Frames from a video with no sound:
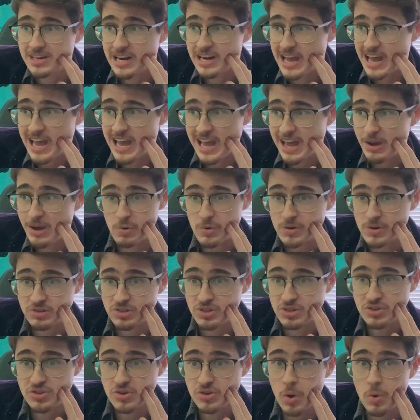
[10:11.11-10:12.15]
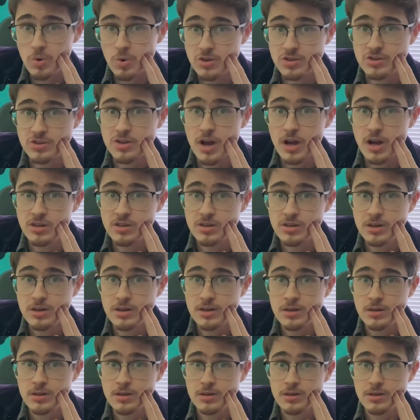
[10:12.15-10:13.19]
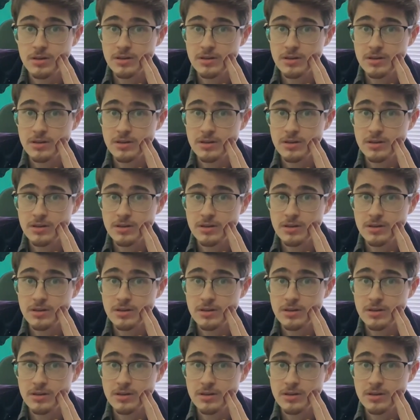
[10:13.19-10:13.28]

It was so disgusting.